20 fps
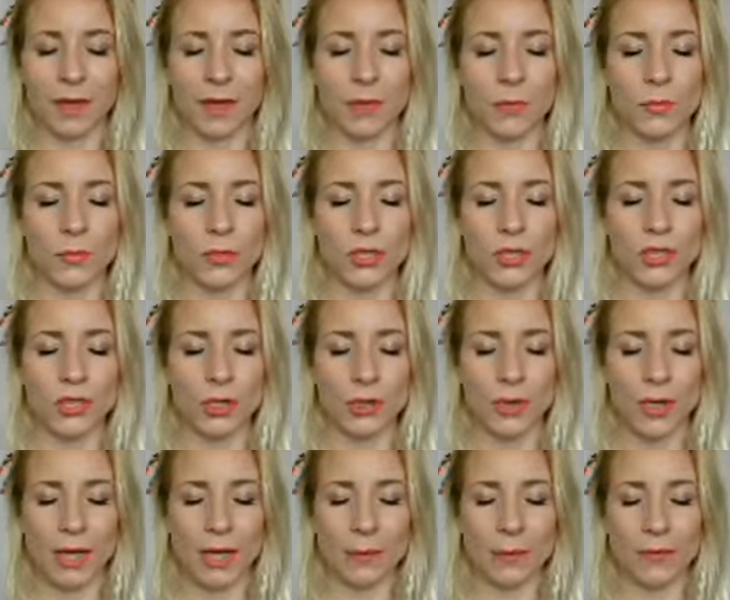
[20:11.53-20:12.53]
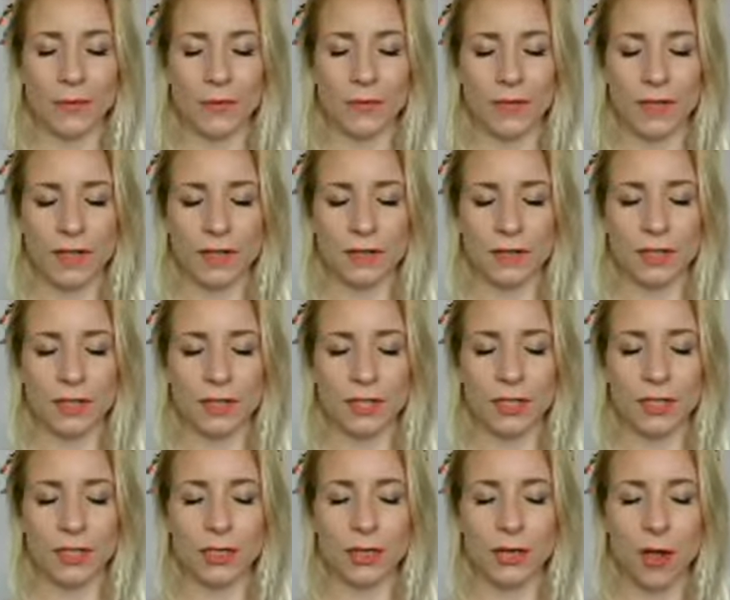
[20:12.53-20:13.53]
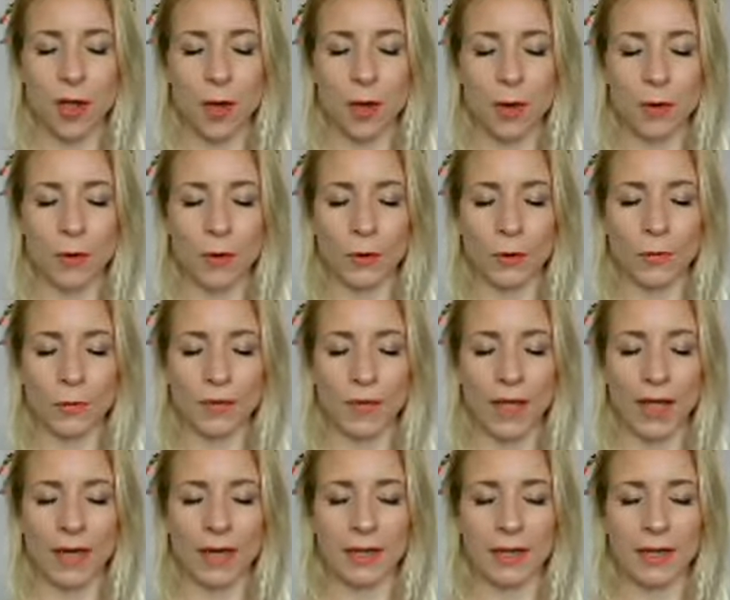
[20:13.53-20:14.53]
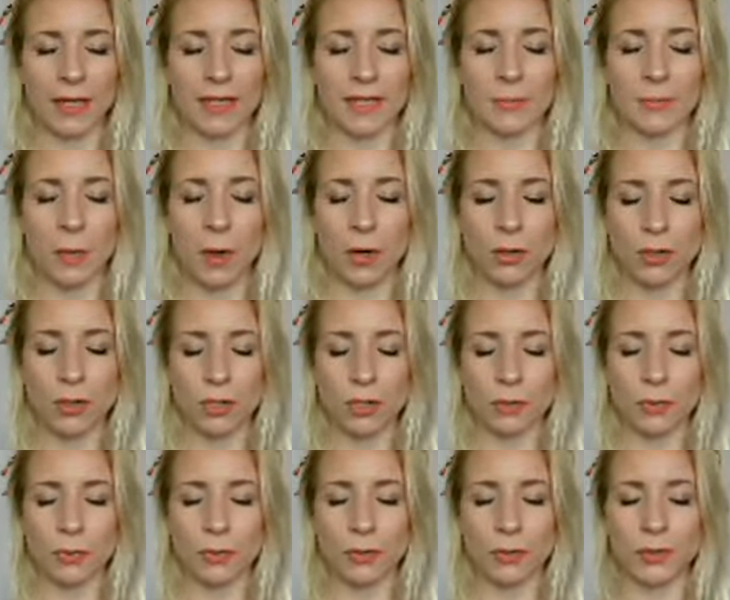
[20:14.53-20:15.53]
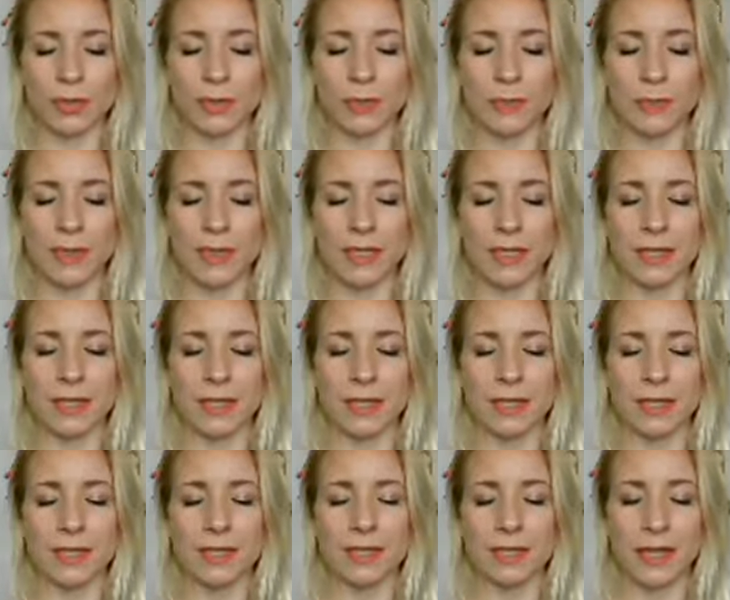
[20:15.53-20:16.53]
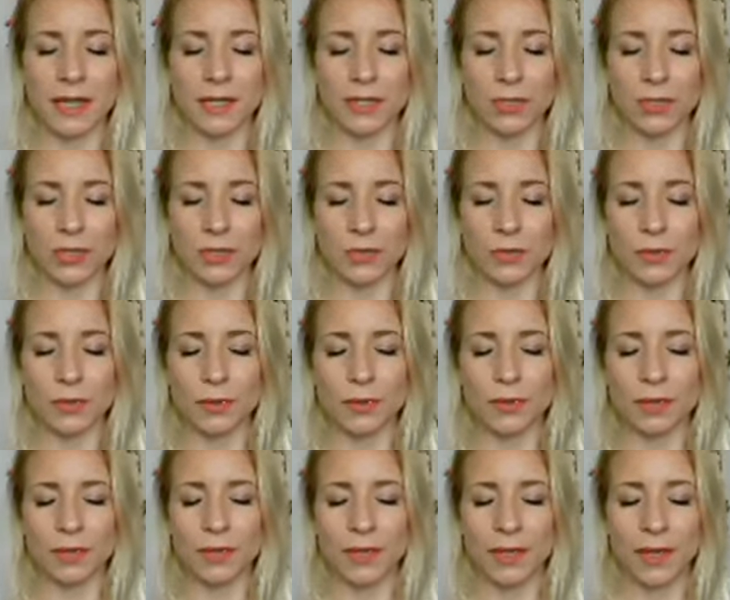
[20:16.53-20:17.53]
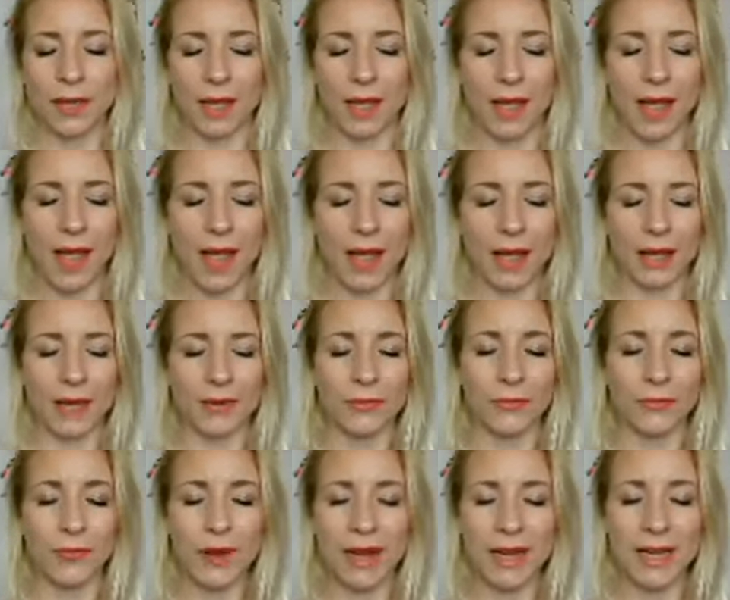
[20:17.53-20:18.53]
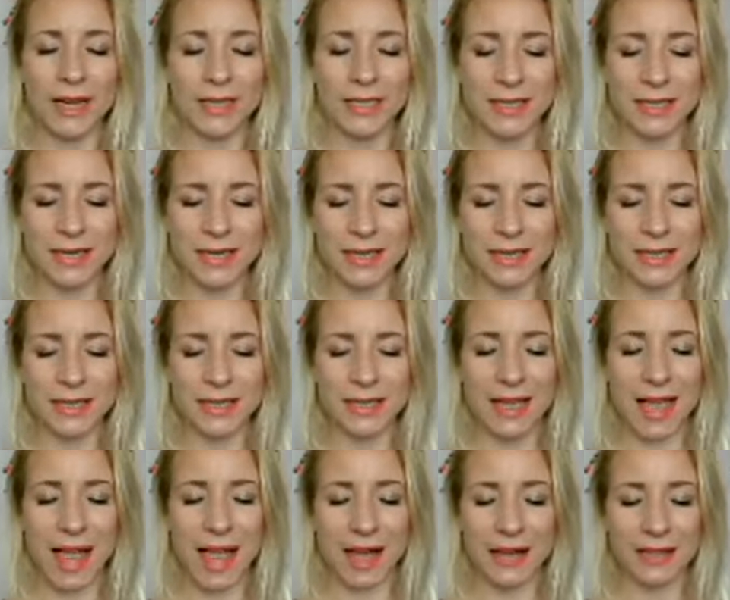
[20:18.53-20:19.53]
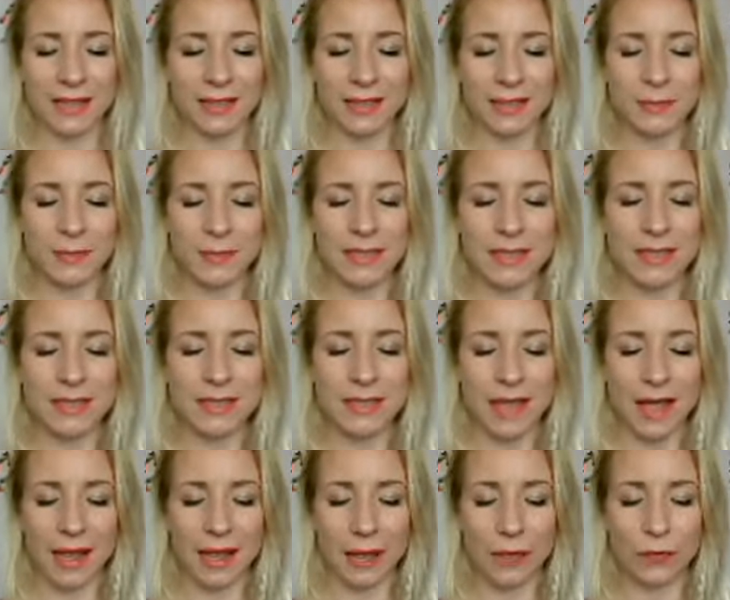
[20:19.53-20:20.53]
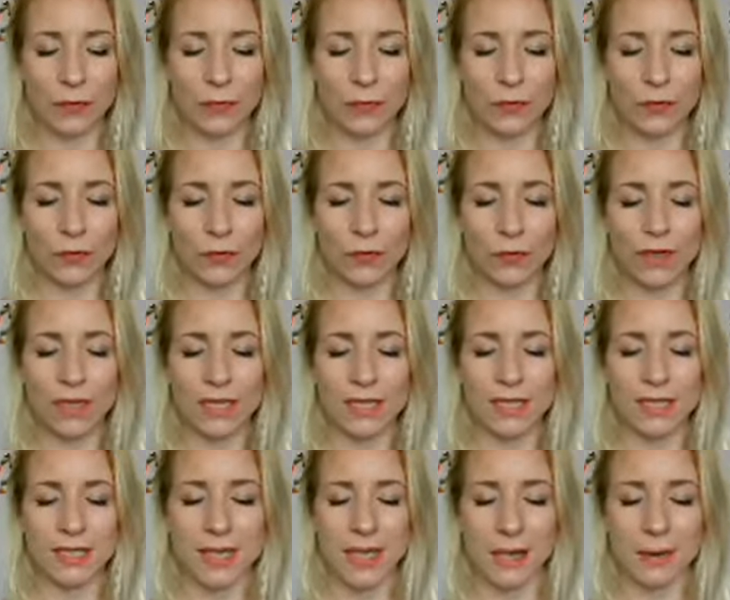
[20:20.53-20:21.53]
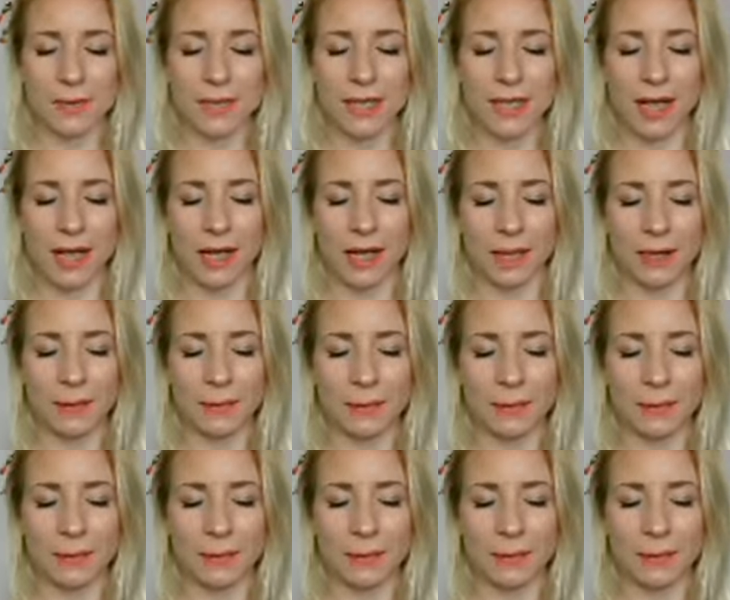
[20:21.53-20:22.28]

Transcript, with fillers: Can we show you how it feels to know that it's possible to be sensual and radiant and be safe at the same time?